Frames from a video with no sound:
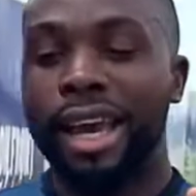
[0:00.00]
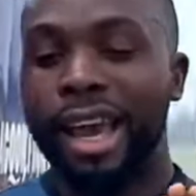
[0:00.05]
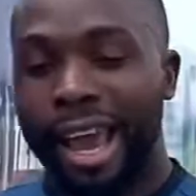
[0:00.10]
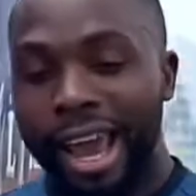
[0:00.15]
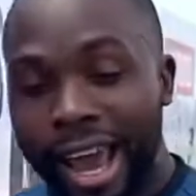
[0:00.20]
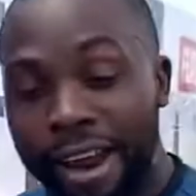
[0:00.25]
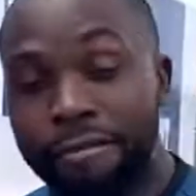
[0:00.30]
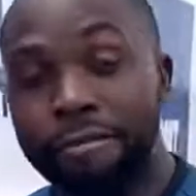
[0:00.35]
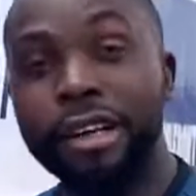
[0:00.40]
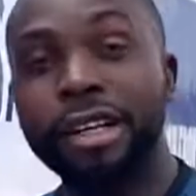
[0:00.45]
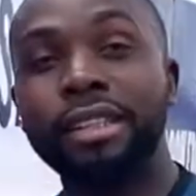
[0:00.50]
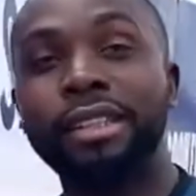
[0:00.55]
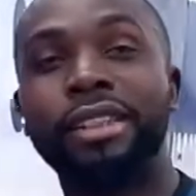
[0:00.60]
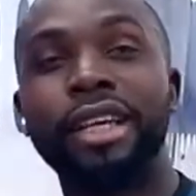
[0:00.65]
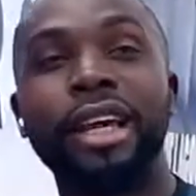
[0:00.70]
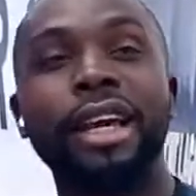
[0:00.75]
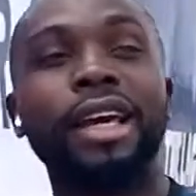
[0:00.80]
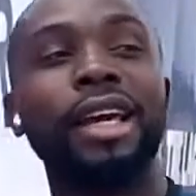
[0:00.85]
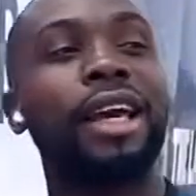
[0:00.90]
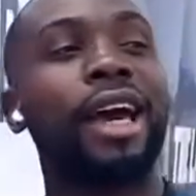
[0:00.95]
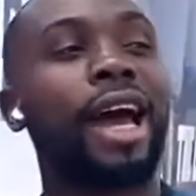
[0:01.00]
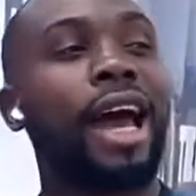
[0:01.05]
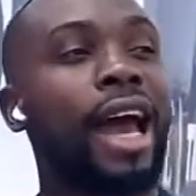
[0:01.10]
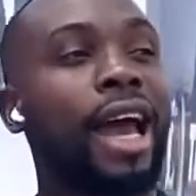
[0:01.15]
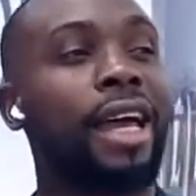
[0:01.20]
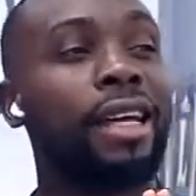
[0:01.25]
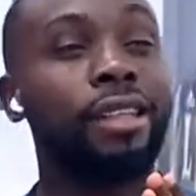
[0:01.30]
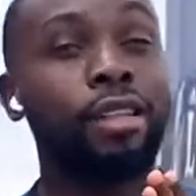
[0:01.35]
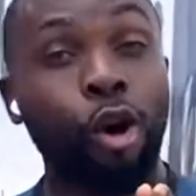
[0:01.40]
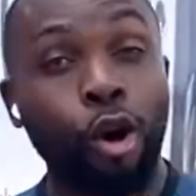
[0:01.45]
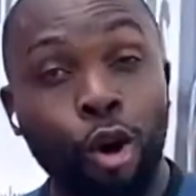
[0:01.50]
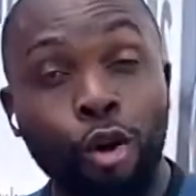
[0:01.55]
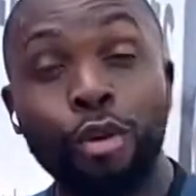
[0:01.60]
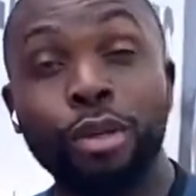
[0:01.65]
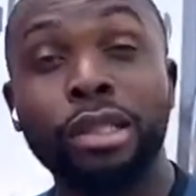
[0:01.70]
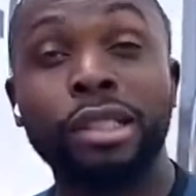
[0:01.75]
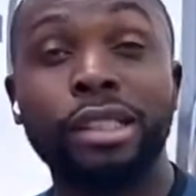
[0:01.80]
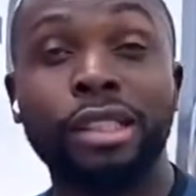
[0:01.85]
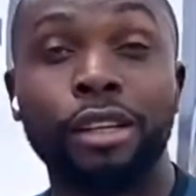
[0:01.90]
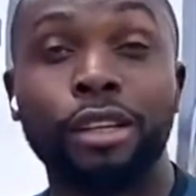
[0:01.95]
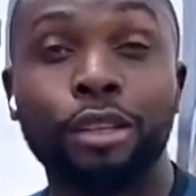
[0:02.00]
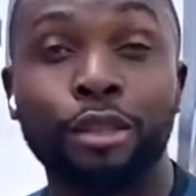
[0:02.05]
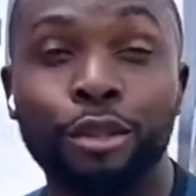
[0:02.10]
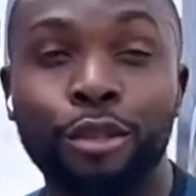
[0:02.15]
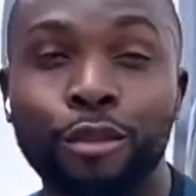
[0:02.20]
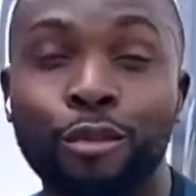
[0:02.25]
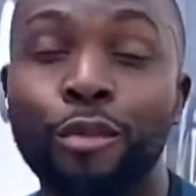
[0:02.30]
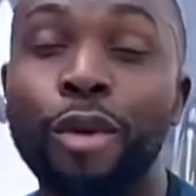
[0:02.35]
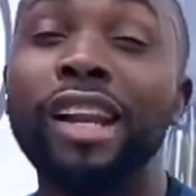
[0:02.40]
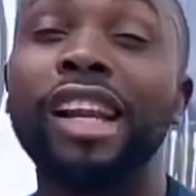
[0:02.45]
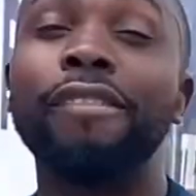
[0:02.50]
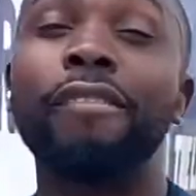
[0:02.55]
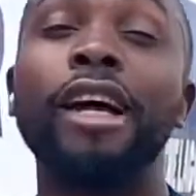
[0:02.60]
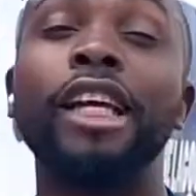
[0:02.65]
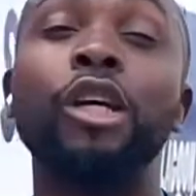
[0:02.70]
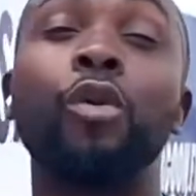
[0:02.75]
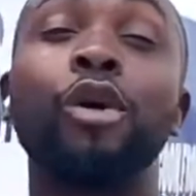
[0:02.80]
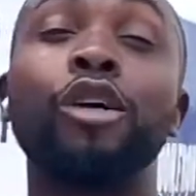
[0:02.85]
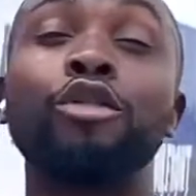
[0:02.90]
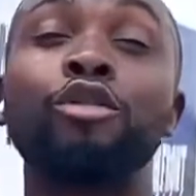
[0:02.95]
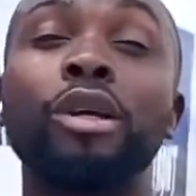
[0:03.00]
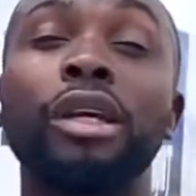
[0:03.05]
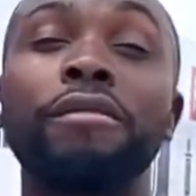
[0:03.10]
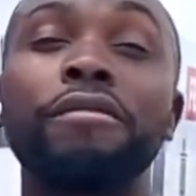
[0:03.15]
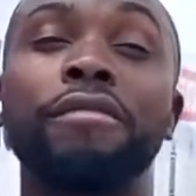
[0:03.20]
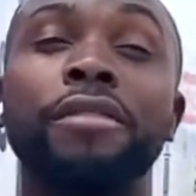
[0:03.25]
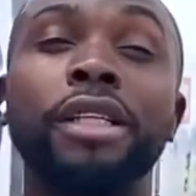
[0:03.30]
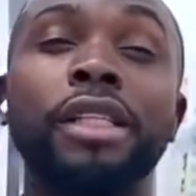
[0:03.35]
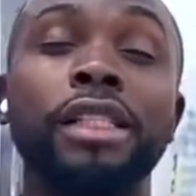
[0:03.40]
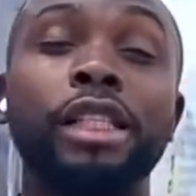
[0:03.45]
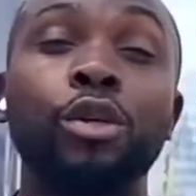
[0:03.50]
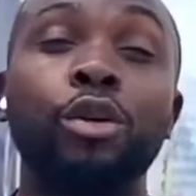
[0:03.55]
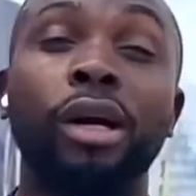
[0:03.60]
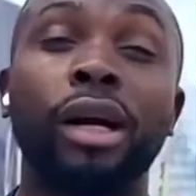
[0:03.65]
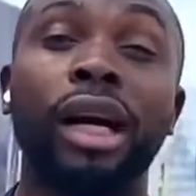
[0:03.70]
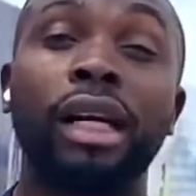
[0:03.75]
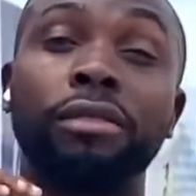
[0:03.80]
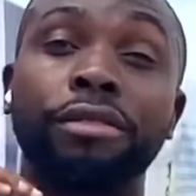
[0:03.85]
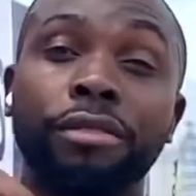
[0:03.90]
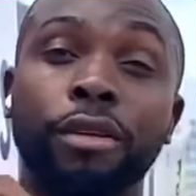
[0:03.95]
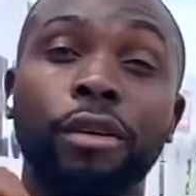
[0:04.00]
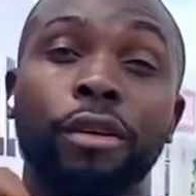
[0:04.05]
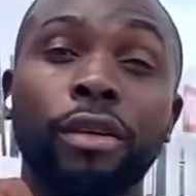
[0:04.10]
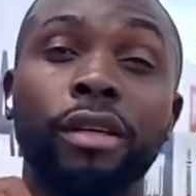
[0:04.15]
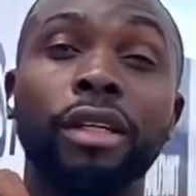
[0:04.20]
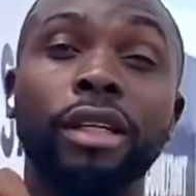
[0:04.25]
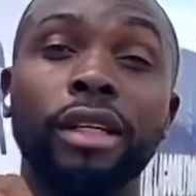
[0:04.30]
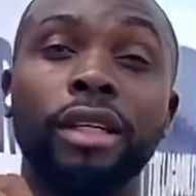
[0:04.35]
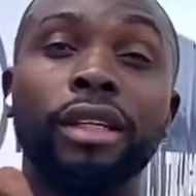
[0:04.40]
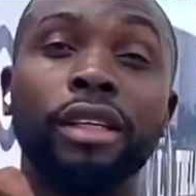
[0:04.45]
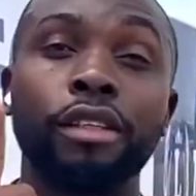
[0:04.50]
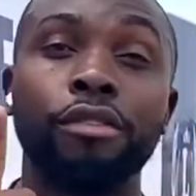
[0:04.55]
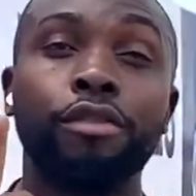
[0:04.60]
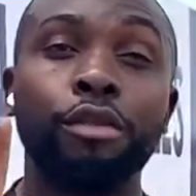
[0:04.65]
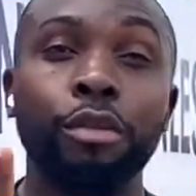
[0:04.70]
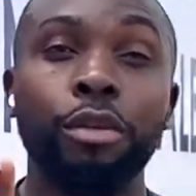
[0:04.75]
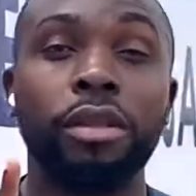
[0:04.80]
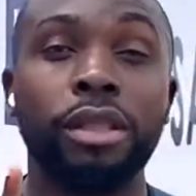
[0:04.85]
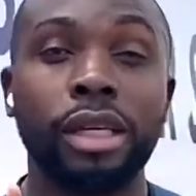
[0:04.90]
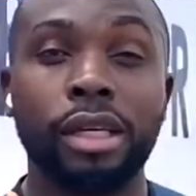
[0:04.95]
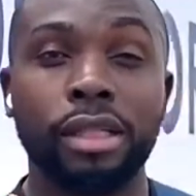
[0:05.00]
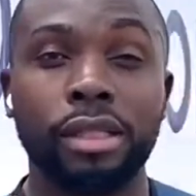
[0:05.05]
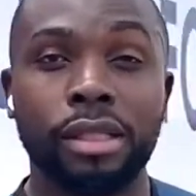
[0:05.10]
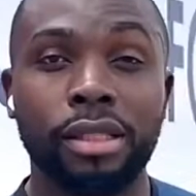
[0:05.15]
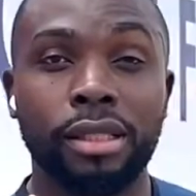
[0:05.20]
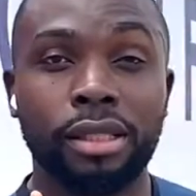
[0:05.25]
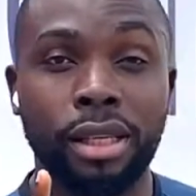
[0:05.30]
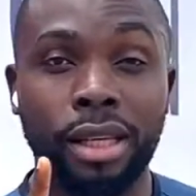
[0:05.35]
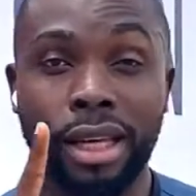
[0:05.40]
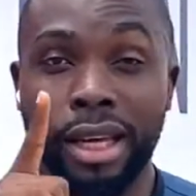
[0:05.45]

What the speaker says: Every day, I always tell you, whenever you want to invest, look out for a few things.